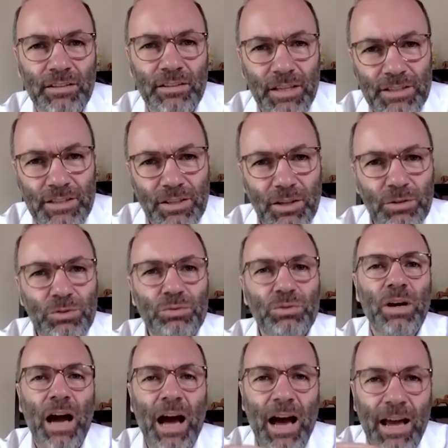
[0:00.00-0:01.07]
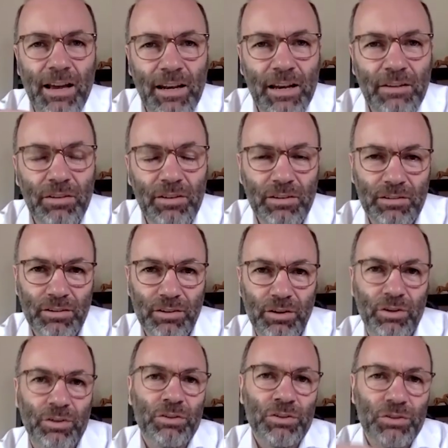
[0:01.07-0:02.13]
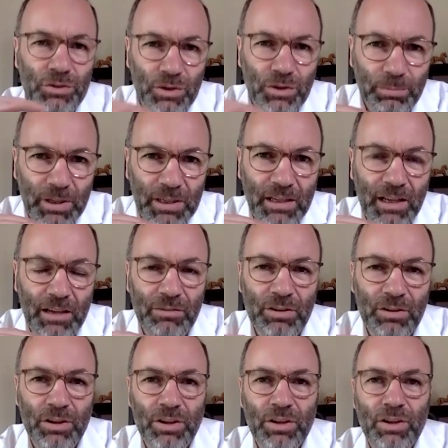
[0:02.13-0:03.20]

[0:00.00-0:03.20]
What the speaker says: Let's go to a higher level, on European level,